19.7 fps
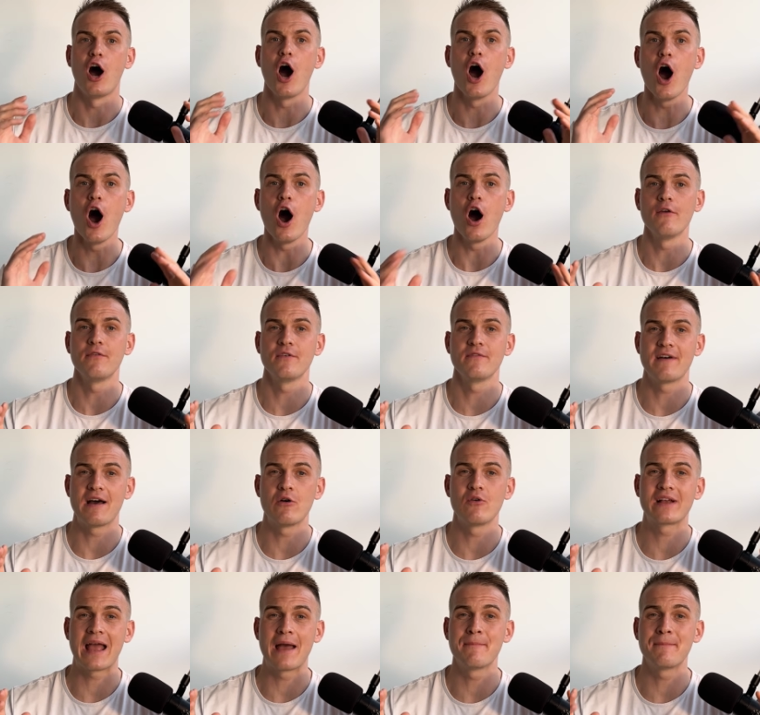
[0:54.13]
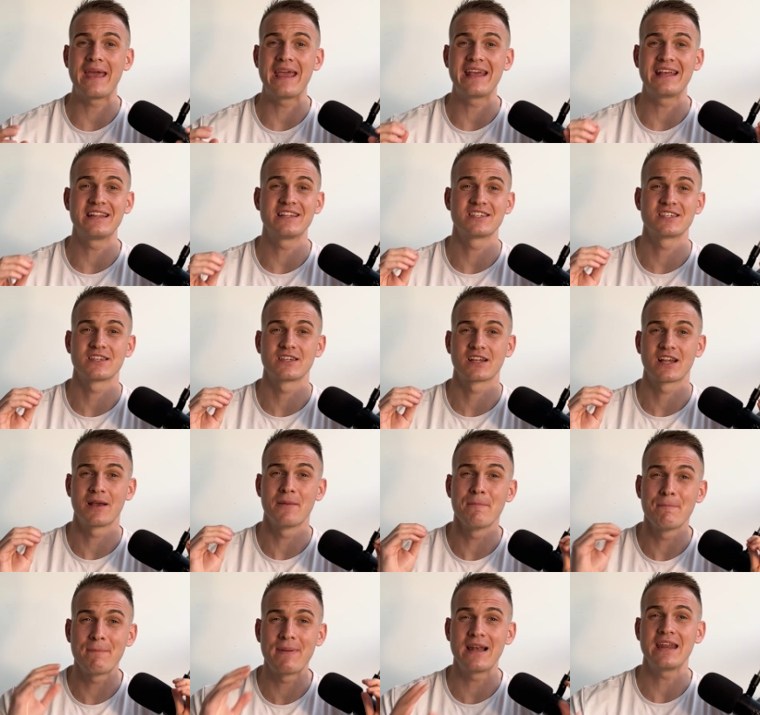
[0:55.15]
Half of our campaigns
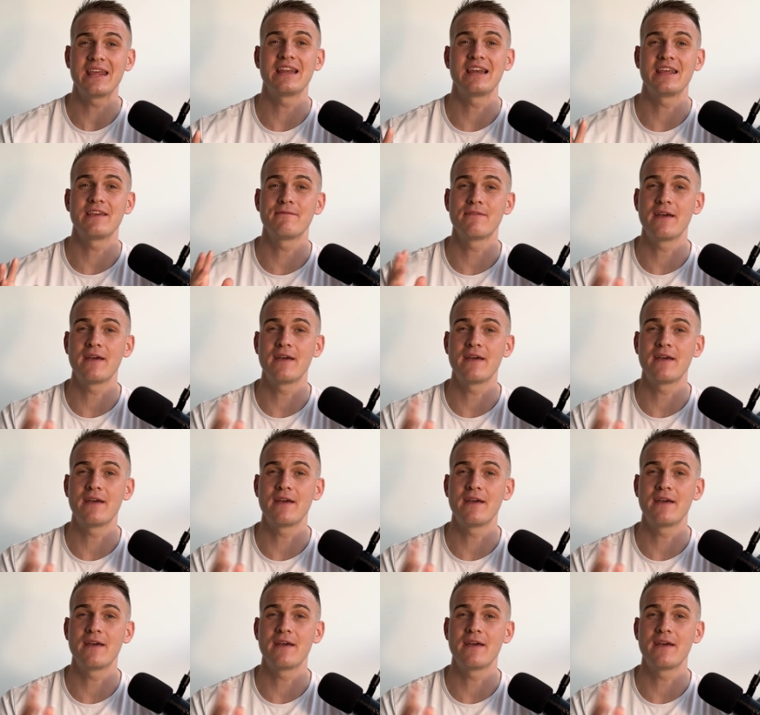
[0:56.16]
completely